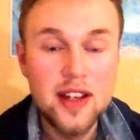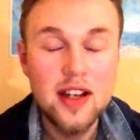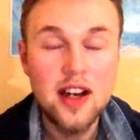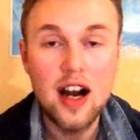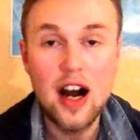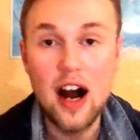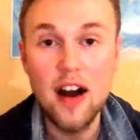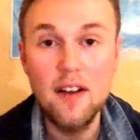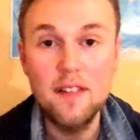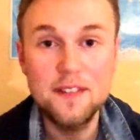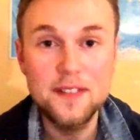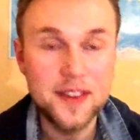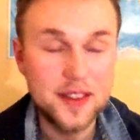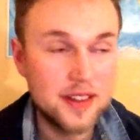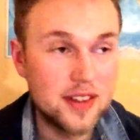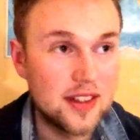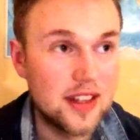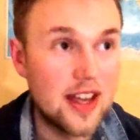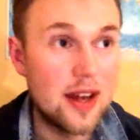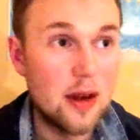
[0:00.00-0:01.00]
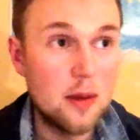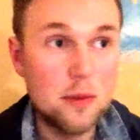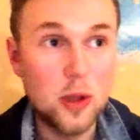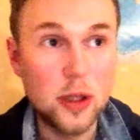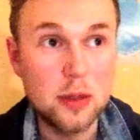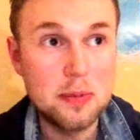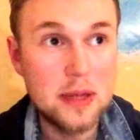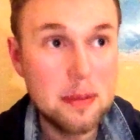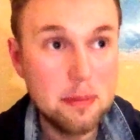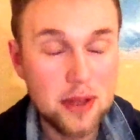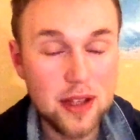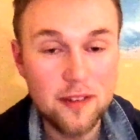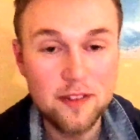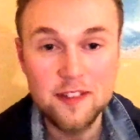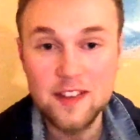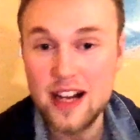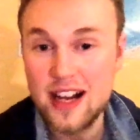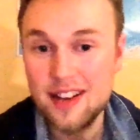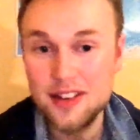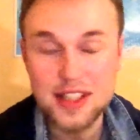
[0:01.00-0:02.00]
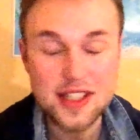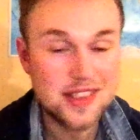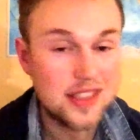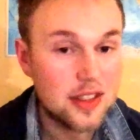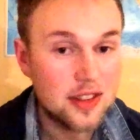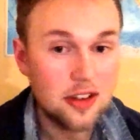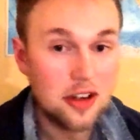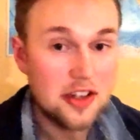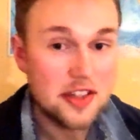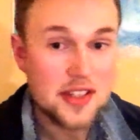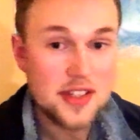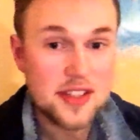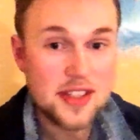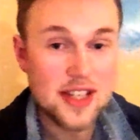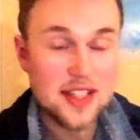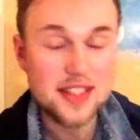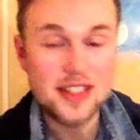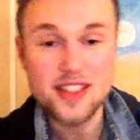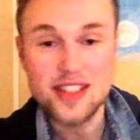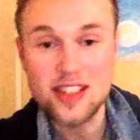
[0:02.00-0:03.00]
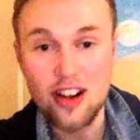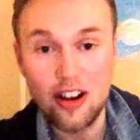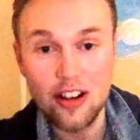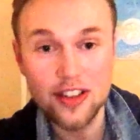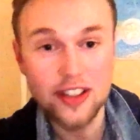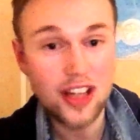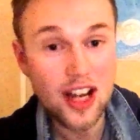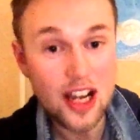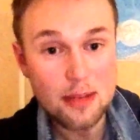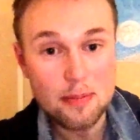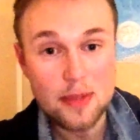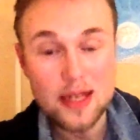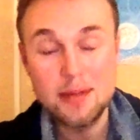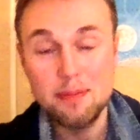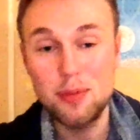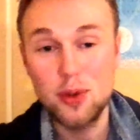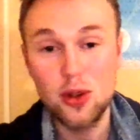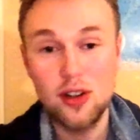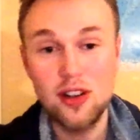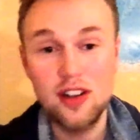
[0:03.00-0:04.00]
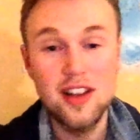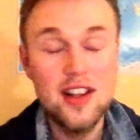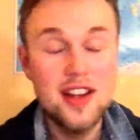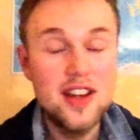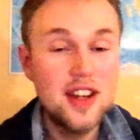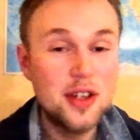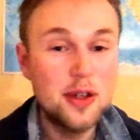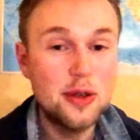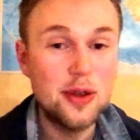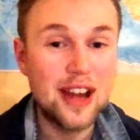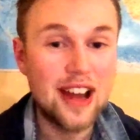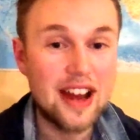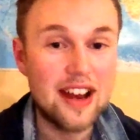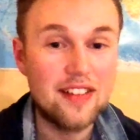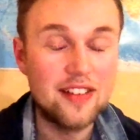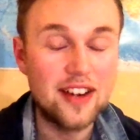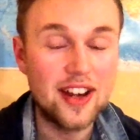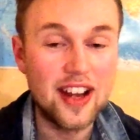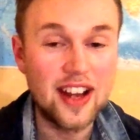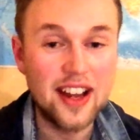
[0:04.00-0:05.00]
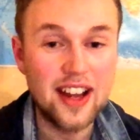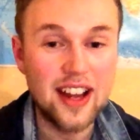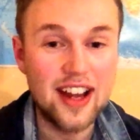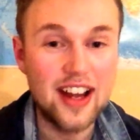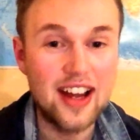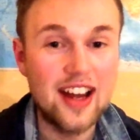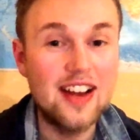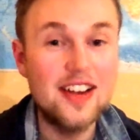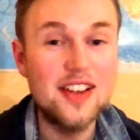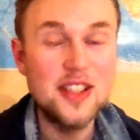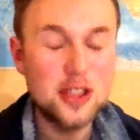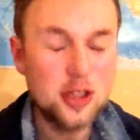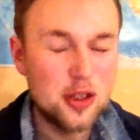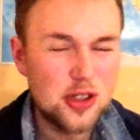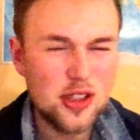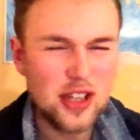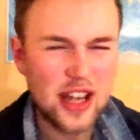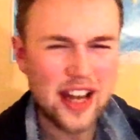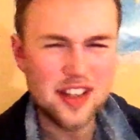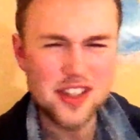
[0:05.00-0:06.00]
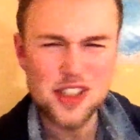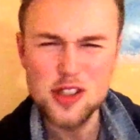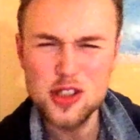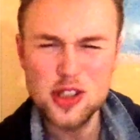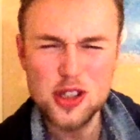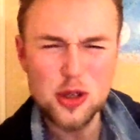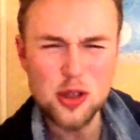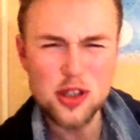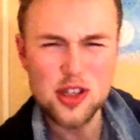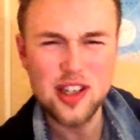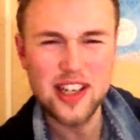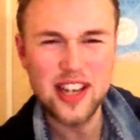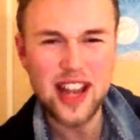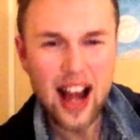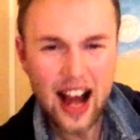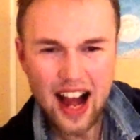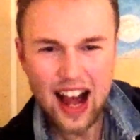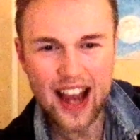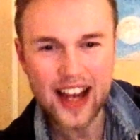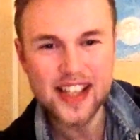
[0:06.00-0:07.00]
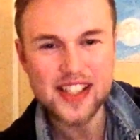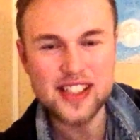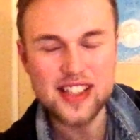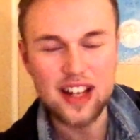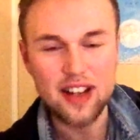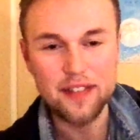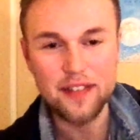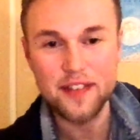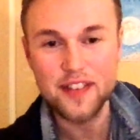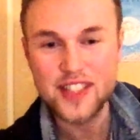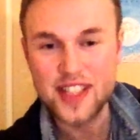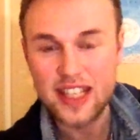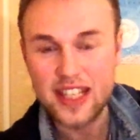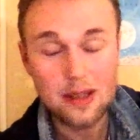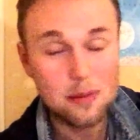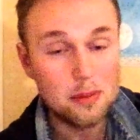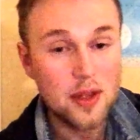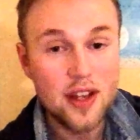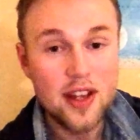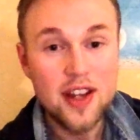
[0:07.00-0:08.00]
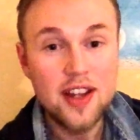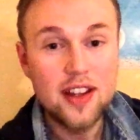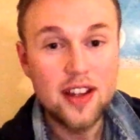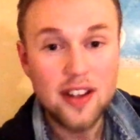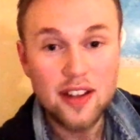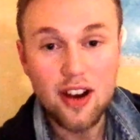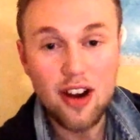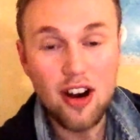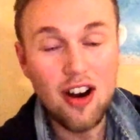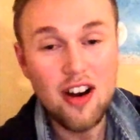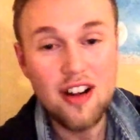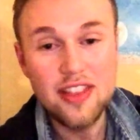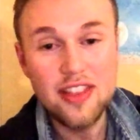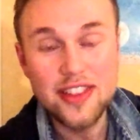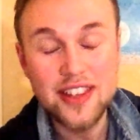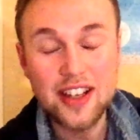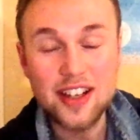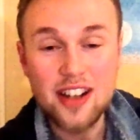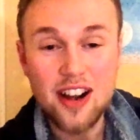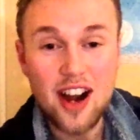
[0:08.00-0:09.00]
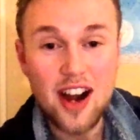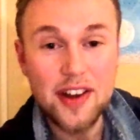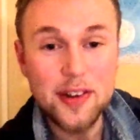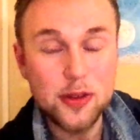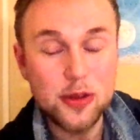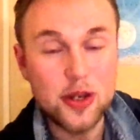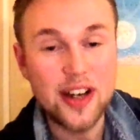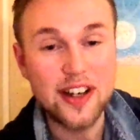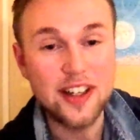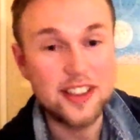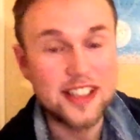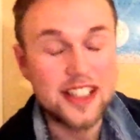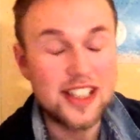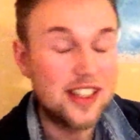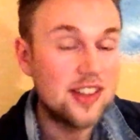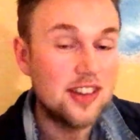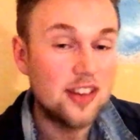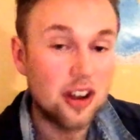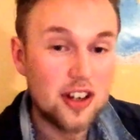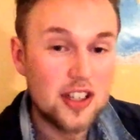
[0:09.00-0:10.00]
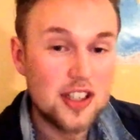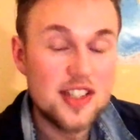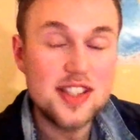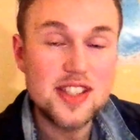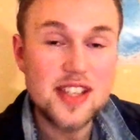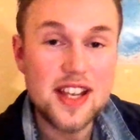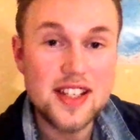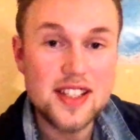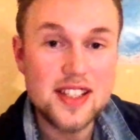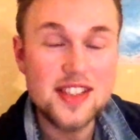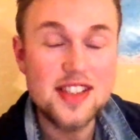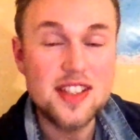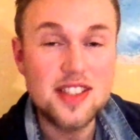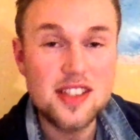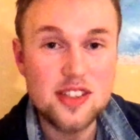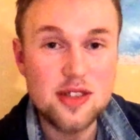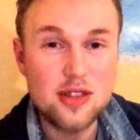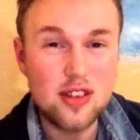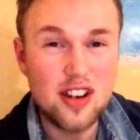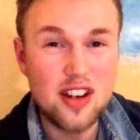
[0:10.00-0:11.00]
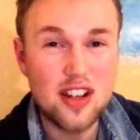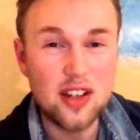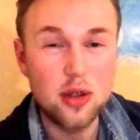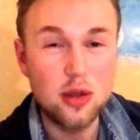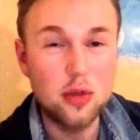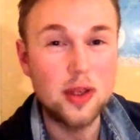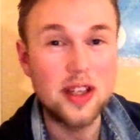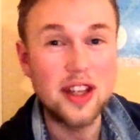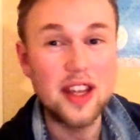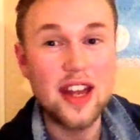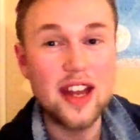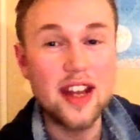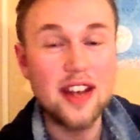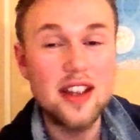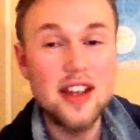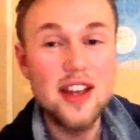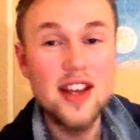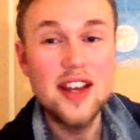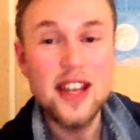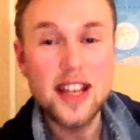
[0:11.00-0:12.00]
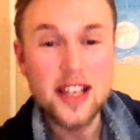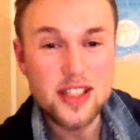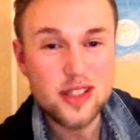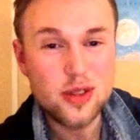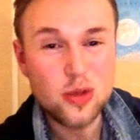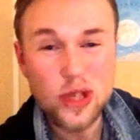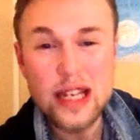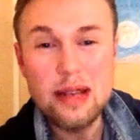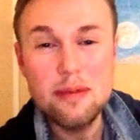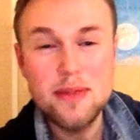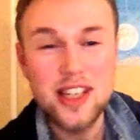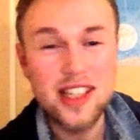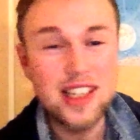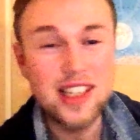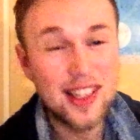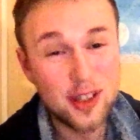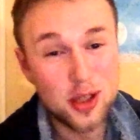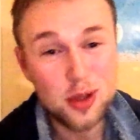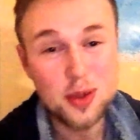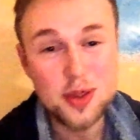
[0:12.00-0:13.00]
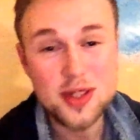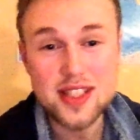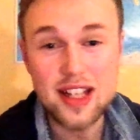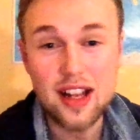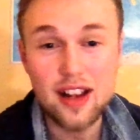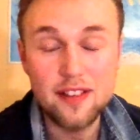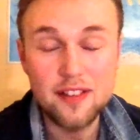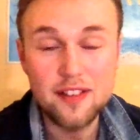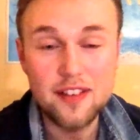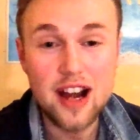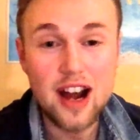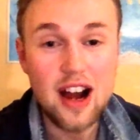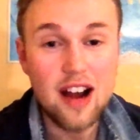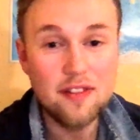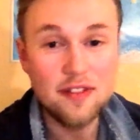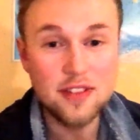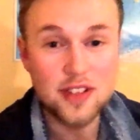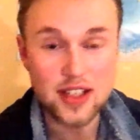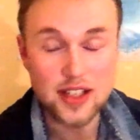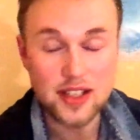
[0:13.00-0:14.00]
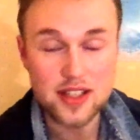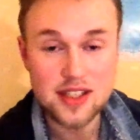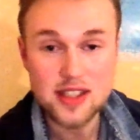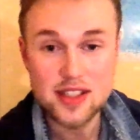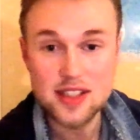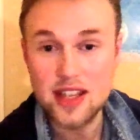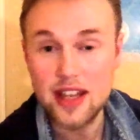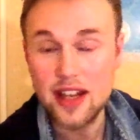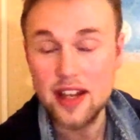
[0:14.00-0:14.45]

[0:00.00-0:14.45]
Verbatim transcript: Often, uh, what people have found is that narcissists are not people who have uh, un unusually high self esteem. On the contrary, narcissists struggle with an extremely low self confidence.